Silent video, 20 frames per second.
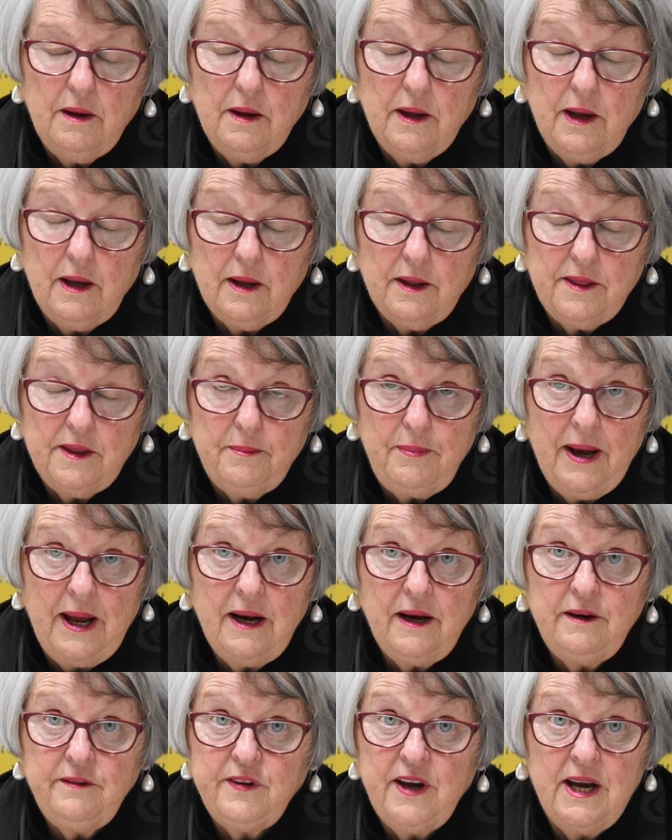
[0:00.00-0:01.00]
The
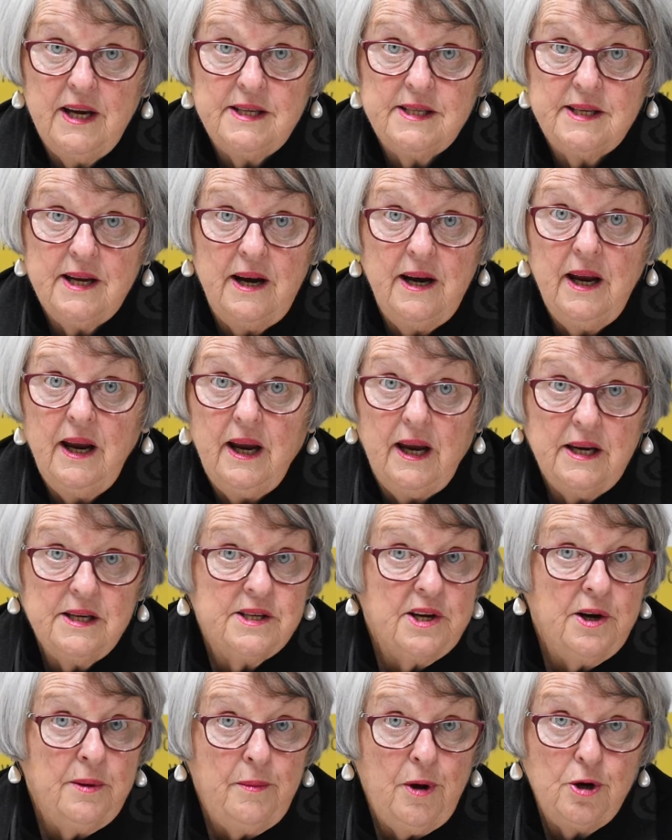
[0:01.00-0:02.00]
palliative care setting is
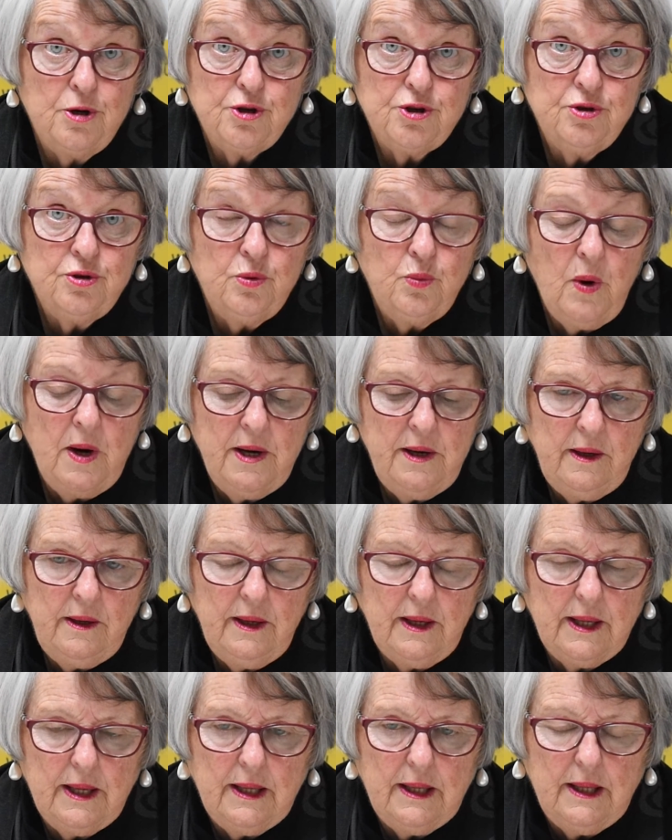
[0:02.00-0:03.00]
an emotional one.